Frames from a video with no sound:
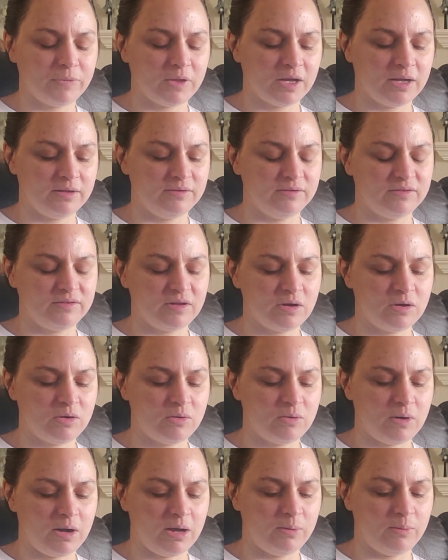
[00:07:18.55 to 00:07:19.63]
And
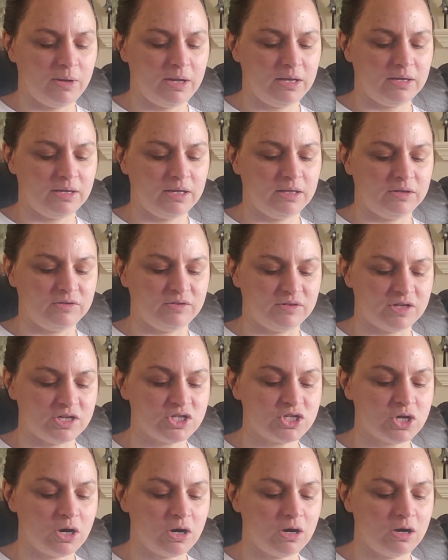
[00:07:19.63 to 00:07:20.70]
so I went and I looked at the
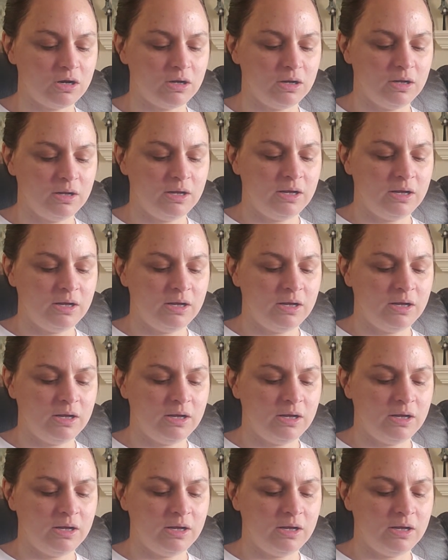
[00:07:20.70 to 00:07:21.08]
chart,